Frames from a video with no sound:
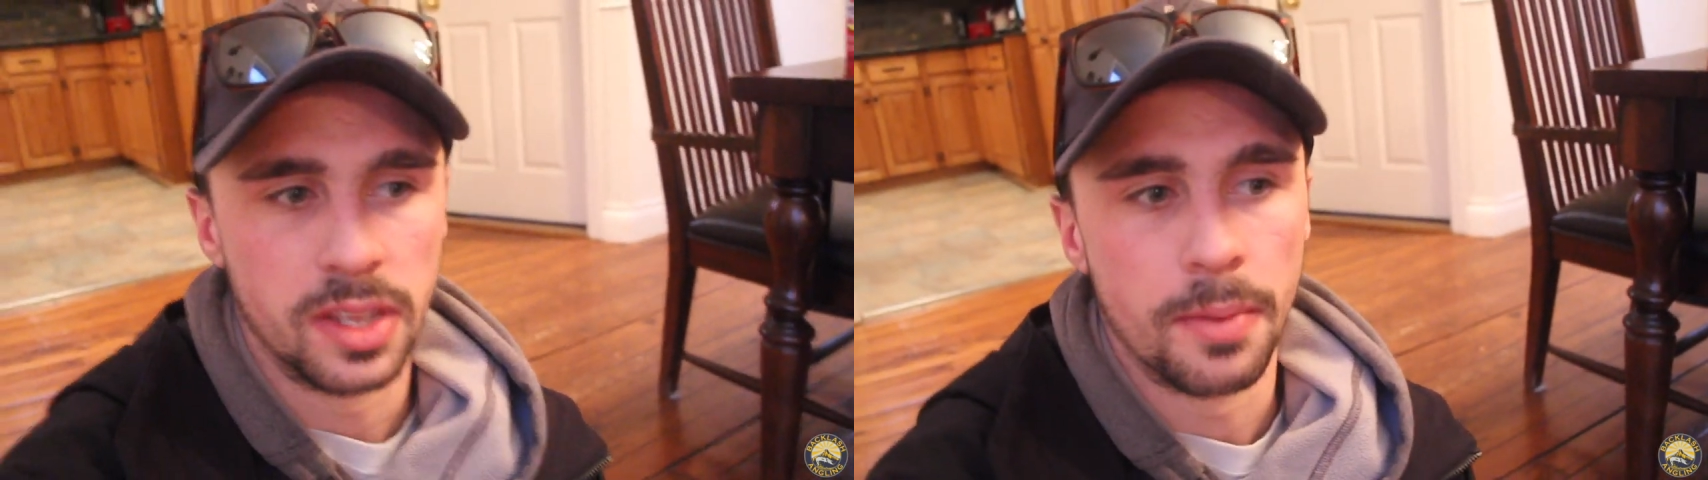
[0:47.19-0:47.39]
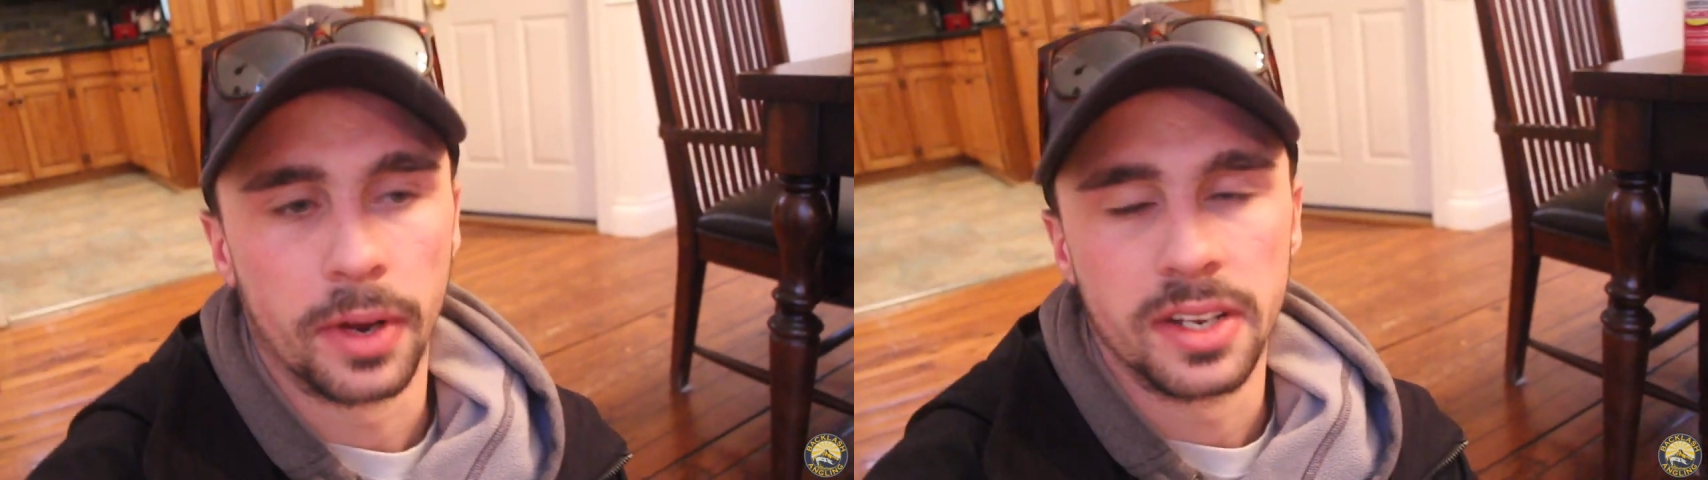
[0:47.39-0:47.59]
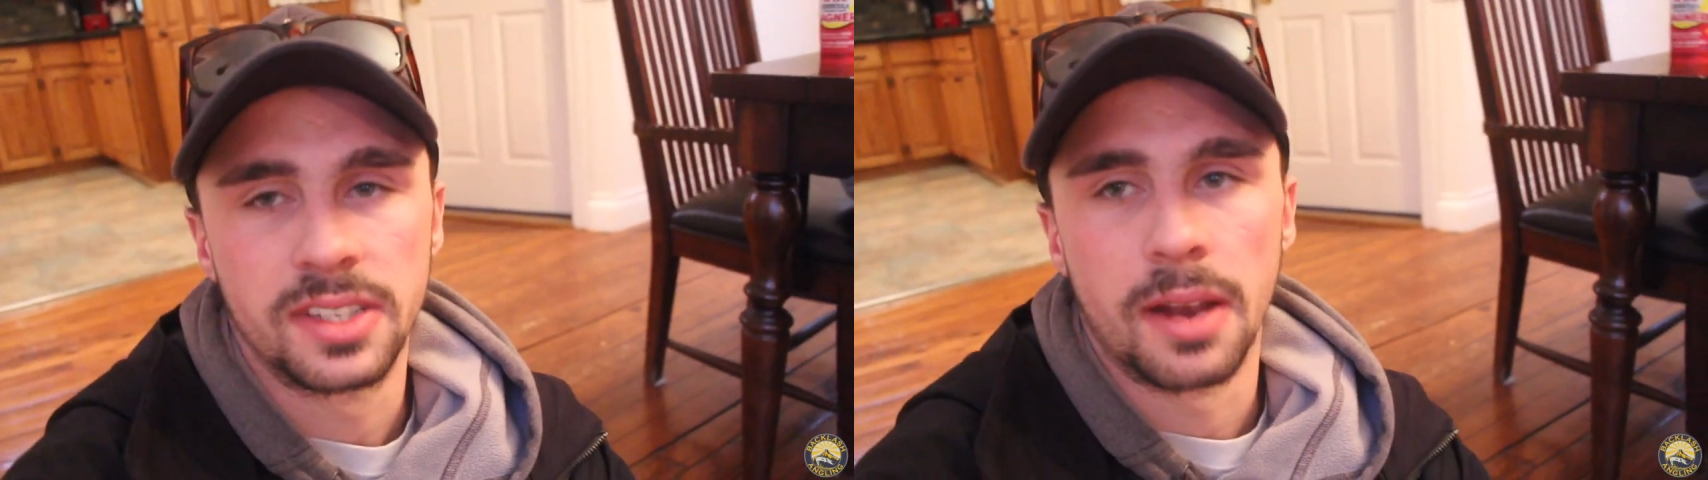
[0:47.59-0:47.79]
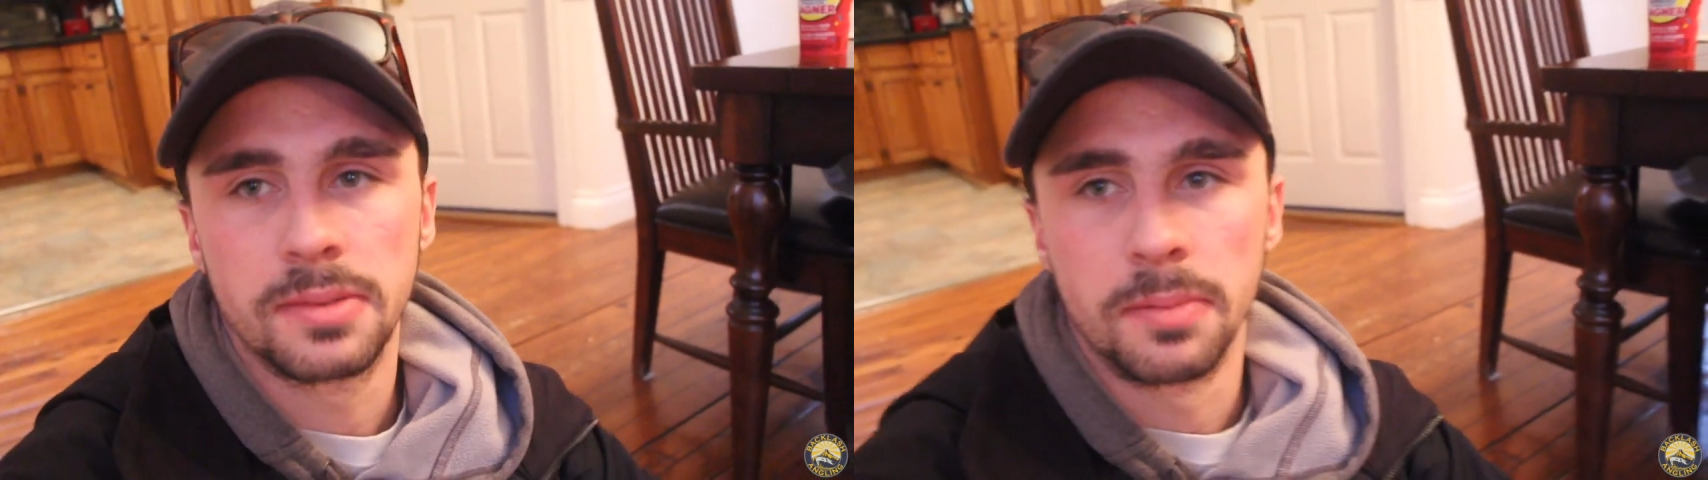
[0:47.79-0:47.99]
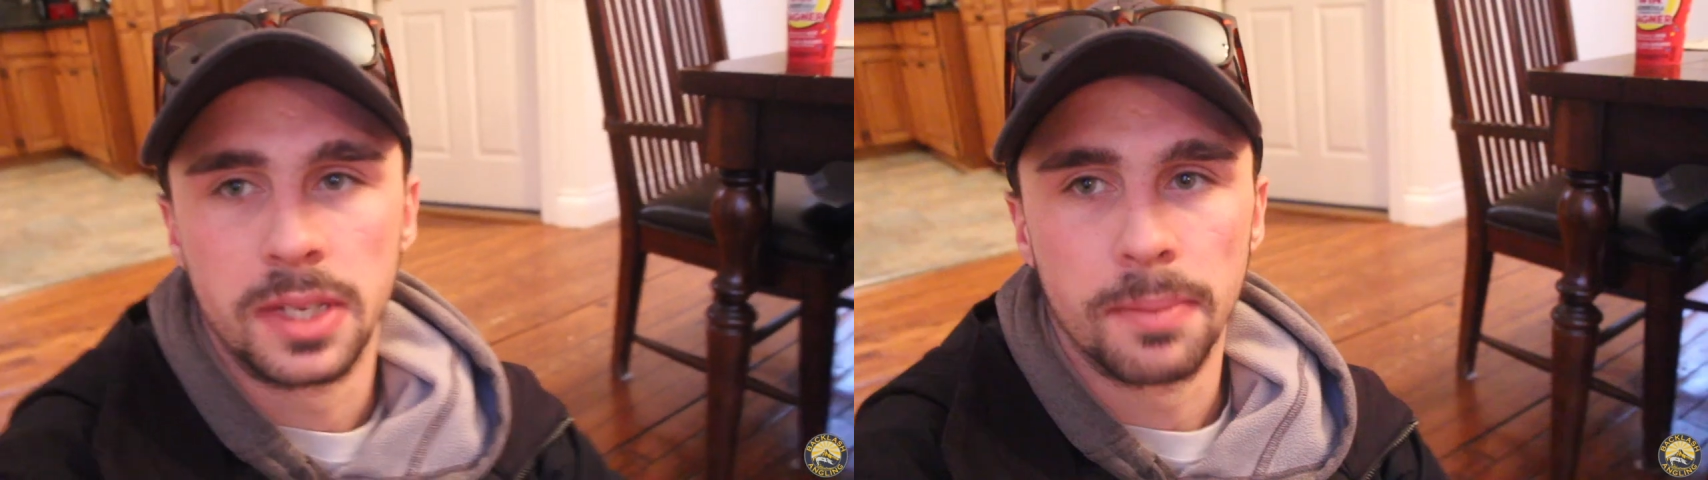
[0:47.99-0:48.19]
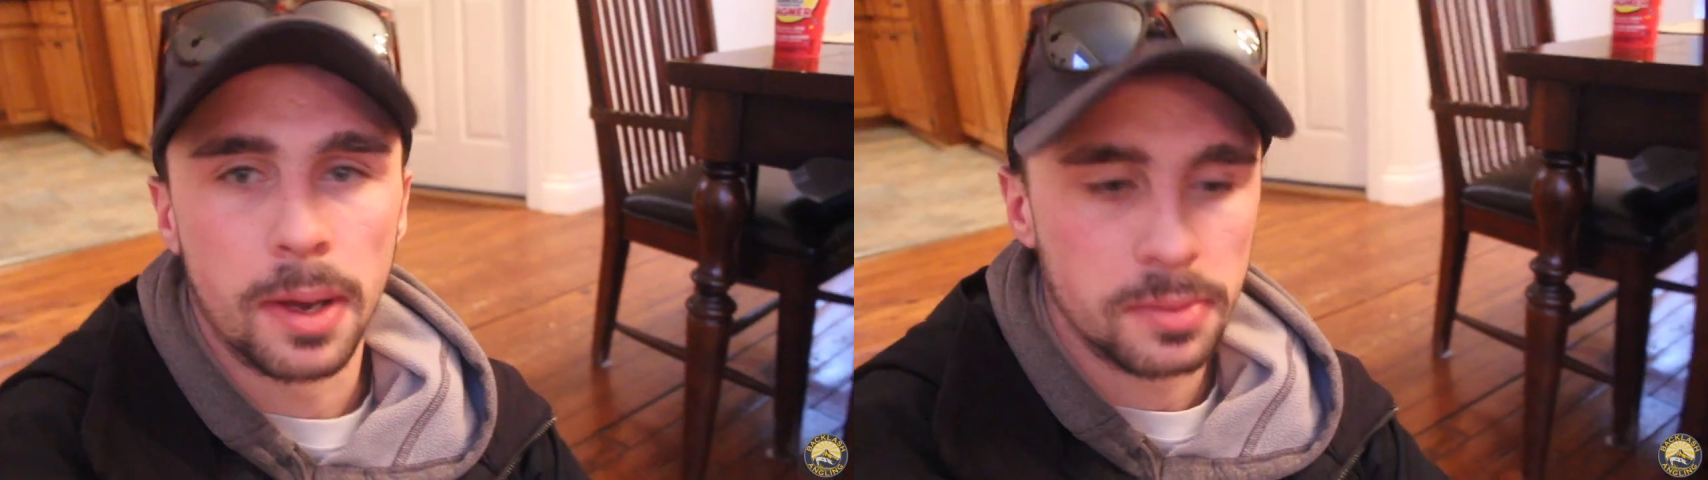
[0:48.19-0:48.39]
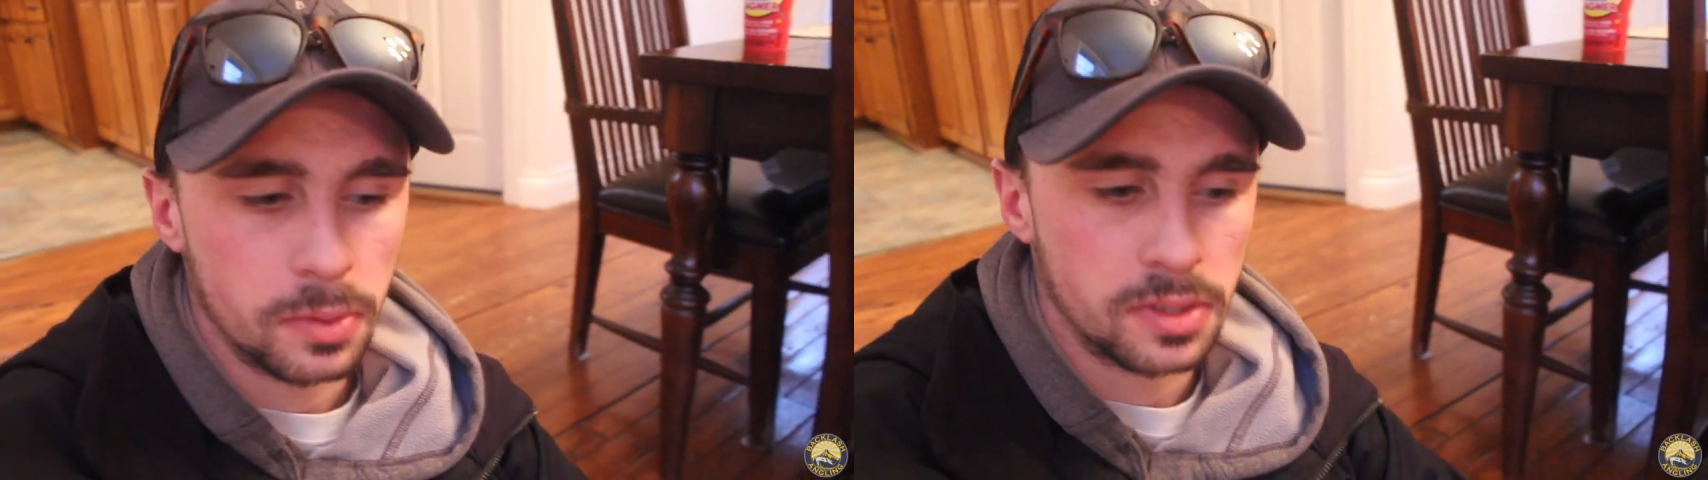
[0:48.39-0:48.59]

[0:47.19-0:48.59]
and then we're gonna set up some tip ups